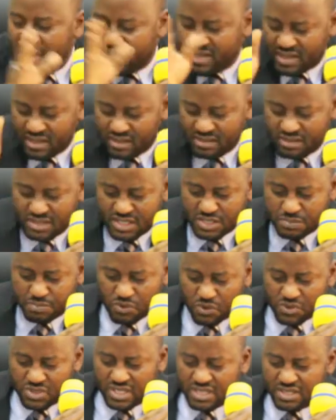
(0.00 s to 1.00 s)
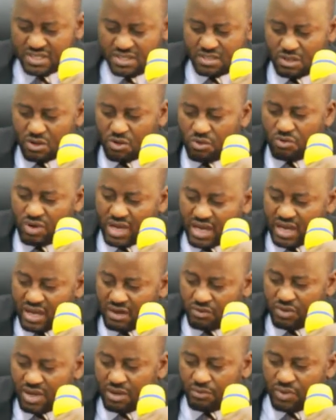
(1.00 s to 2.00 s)
making this process, or we
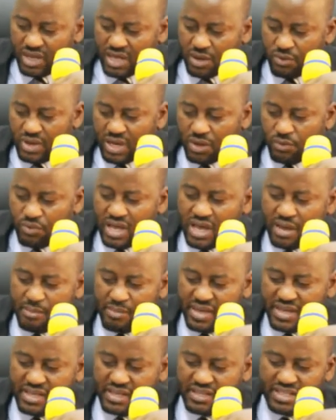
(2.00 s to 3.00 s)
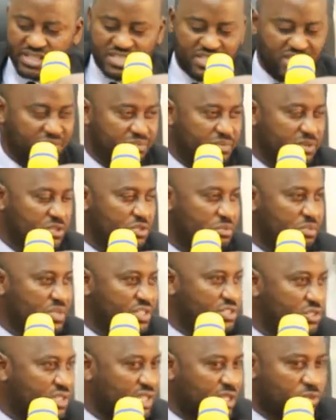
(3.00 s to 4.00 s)
are making this effort to make
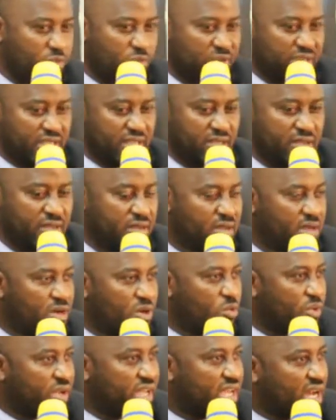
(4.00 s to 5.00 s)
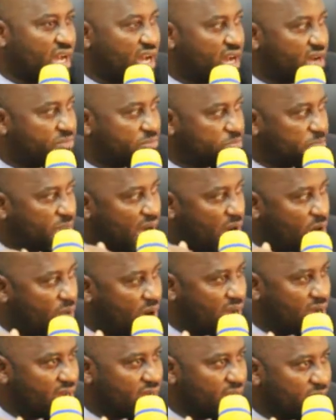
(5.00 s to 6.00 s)
sure that we have
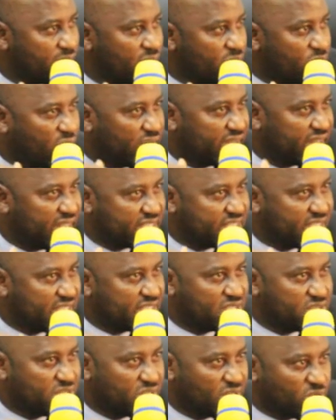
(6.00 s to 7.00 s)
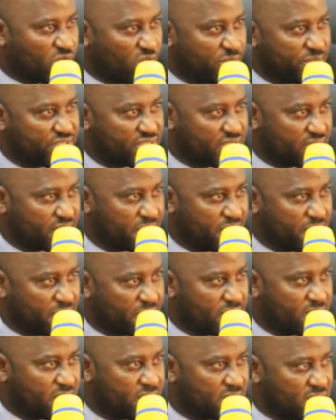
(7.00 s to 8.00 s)
power connected to the commission.
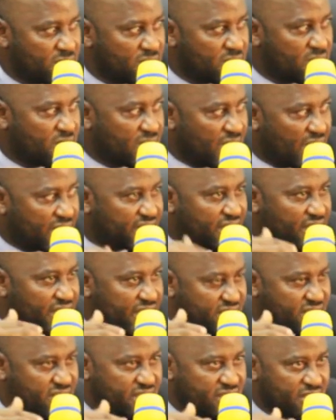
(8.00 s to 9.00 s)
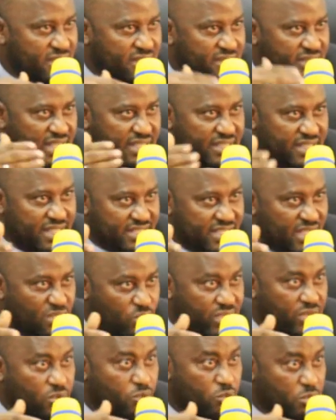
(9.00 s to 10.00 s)
At least the diesel
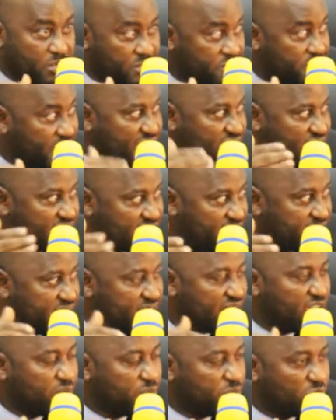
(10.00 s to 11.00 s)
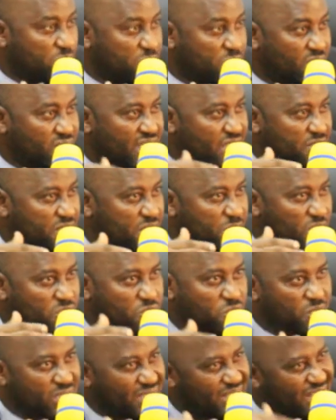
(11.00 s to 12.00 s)
we be receiving every month
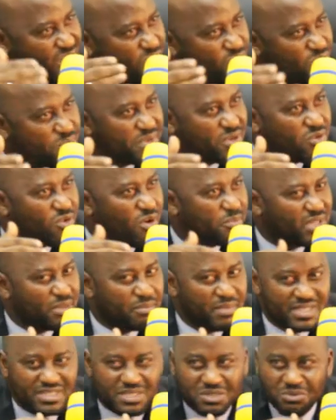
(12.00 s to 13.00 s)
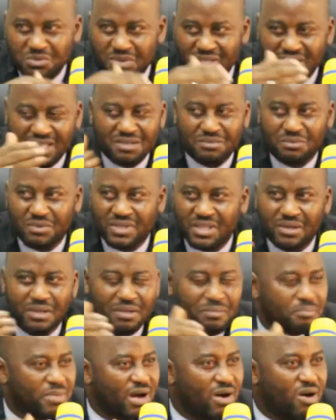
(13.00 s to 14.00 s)
will now be complementing with
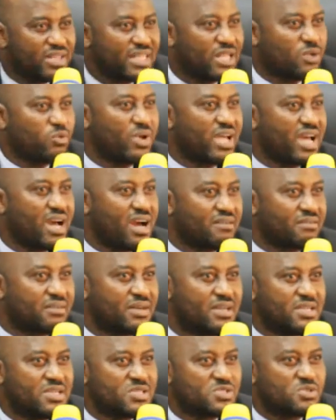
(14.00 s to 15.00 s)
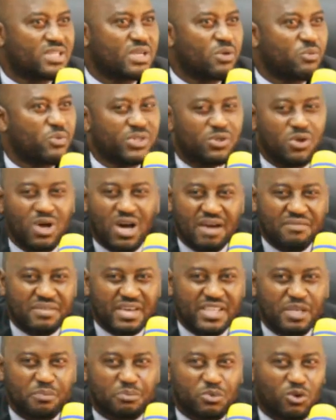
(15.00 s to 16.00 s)
the power that we have, so that we don't have
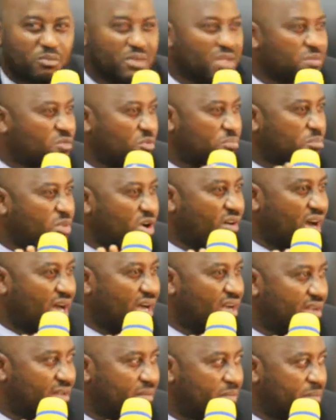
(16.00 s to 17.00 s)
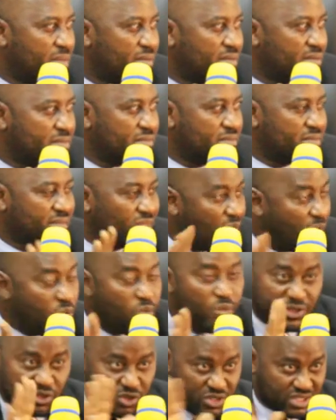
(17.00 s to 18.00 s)
any problem of power. Now
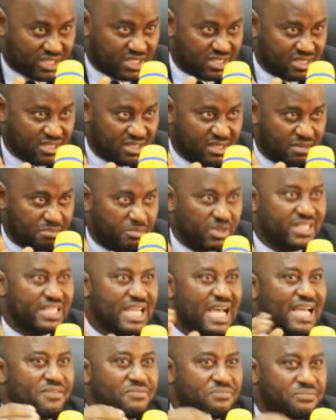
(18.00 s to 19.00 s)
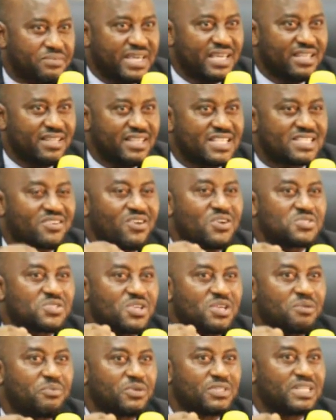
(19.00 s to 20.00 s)
we don't, but I feel it's
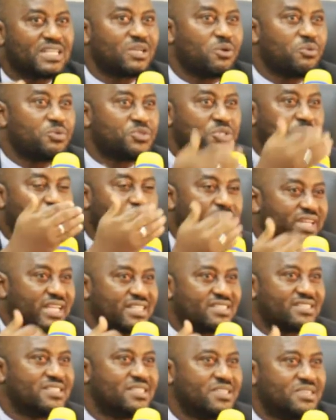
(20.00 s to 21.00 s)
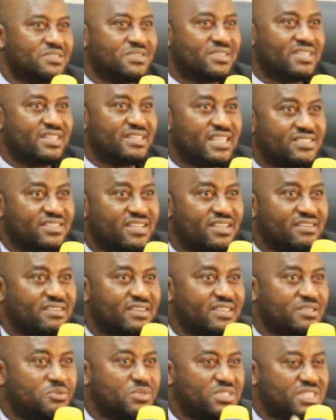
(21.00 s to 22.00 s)
also important that we should connect to the national
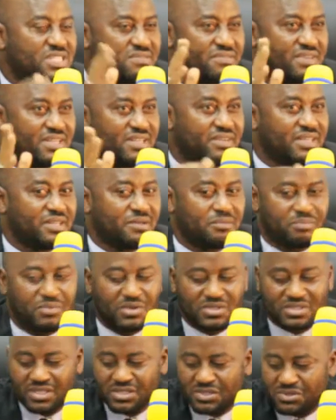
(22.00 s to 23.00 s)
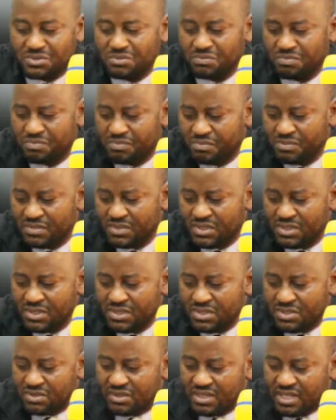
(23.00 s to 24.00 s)
grid, which is very, very important.
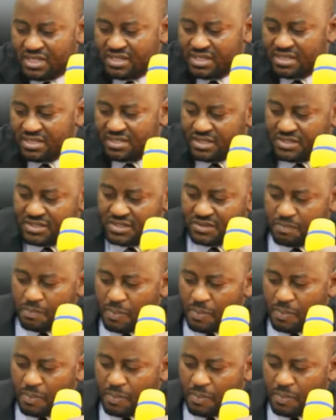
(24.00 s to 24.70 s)
So that is it.